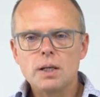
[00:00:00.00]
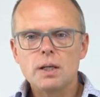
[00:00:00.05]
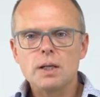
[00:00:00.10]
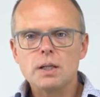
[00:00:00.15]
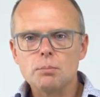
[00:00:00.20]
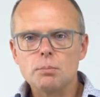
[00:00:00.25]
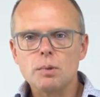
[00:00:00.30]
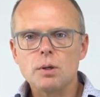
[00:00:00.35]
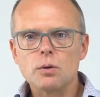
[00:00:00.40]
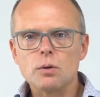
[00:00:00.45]

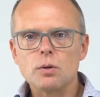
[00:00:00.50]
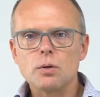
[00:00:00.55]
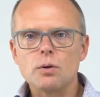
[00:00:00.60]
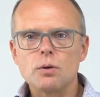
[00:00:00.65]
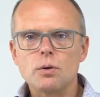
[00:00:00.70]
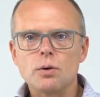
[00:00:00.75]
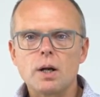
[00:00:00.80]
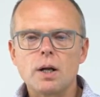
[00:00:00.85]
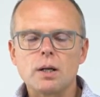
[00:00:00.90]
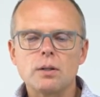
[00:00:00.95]
it may
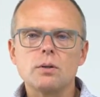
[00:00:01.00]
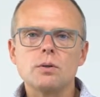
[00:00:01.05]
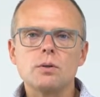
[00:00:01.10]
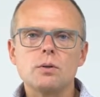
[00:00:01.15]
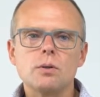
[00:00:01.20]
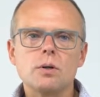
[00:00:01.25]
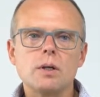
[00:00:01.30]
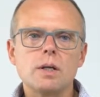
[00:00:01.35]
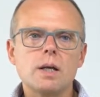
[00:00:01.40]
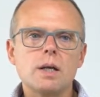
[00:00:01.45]
occur at an
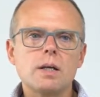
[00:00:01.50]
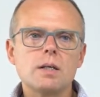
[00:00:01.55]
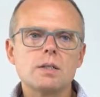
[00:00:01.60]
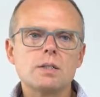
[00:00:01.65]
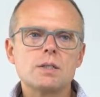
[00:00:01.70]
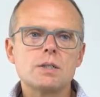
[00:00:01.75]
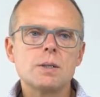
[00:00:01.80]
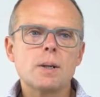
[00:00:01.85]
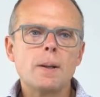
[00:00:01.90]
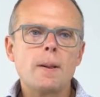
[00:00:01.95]
early
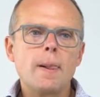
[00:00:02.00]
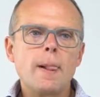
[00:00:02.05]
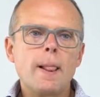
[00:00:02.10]
age.